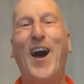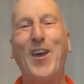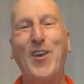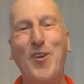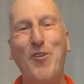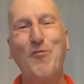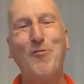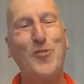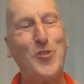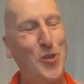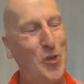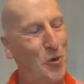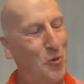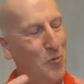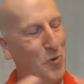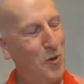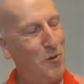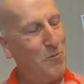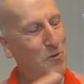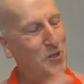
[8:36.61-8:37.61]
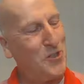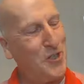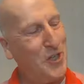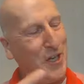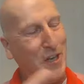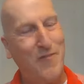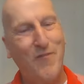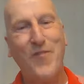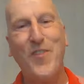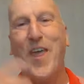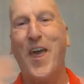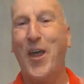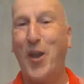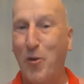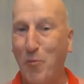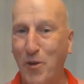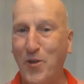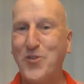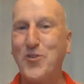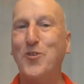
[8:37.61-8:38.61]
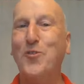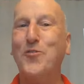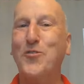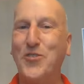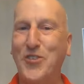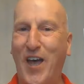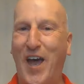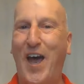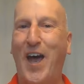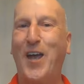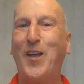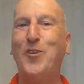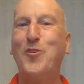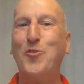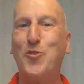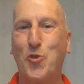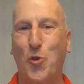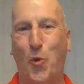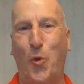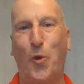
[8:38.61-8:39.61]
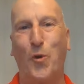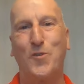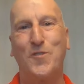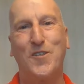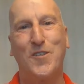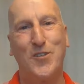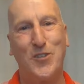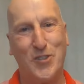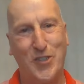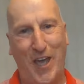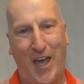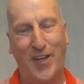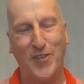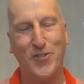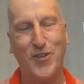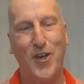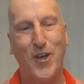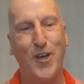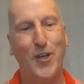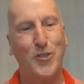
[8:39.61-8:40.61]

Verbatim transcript: you too will receive an original signed George sketch.